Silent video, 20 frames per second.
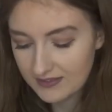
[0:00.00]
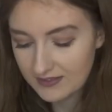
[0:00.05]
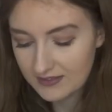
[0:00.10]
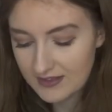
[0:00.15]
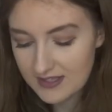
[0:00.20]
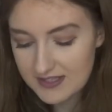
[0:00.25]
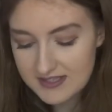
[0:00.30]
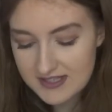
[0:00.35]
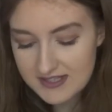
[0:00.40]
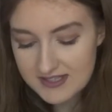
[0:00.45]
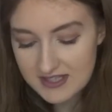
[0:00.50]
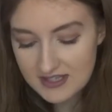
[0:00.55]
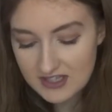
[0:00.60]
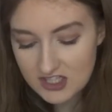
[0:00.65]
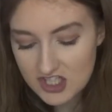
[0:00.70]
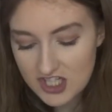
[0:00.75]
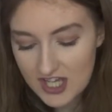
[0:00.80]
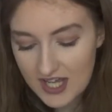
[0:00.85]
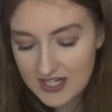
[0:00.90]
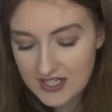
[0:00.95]
This is in the
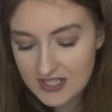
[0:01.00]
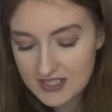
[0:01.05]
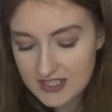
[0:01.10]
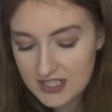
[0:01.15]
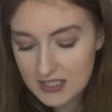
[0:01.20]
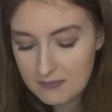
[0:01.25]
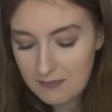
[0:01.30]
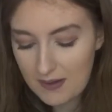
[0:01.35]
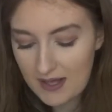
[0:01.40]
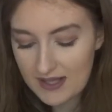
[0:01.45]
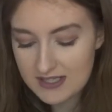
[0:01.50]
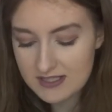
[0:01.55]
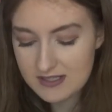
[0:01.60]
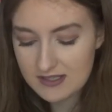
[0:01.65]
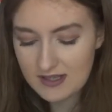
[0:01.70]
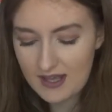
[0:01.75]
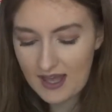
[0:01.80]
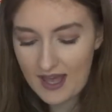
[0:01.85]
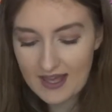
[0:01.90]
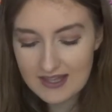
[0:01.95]
shade Deep
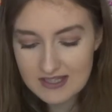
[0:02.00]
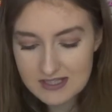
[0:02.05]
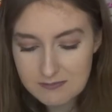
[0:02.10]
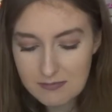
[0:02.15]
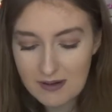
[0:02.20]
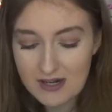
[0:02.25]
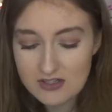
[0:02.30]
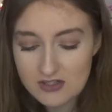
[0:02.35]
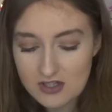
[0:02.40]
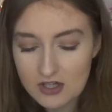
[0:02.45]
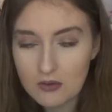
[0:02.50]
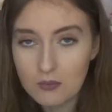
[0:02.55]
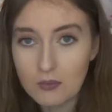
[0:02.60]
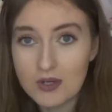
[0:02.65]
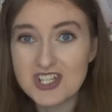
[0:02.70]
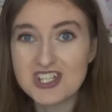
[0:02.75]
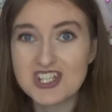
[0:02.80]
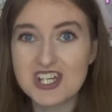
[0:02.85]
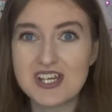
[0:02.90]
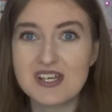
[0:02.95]
Espresso,
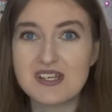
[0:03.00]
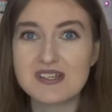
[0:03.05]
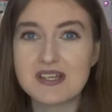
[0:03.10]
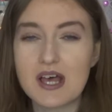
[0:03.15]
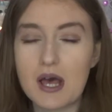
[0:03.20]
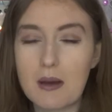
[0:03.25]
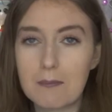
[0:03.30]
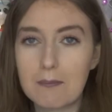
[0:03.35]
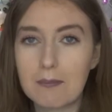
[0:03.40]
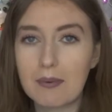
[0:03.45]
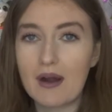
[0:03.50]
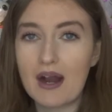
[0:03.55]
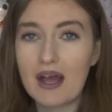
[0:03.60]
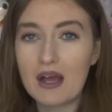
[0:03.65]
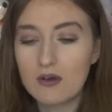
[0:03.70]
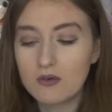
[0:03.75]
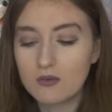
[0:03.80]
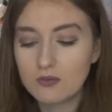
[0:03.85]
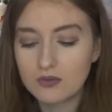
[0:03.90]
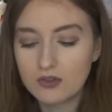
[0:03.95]
which is a
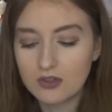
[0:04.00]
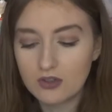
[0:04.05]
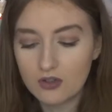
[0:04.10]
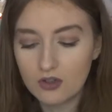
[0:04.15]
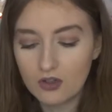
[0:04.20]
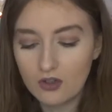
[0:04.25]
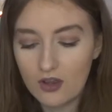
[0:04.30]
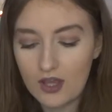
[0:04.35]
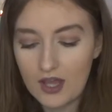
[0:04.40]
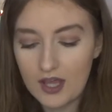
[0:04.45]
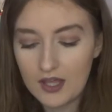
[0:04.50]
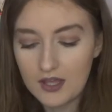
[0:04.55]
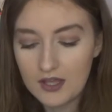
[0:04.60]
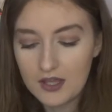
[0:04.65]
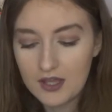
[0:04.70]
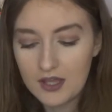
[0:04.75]
brown colour,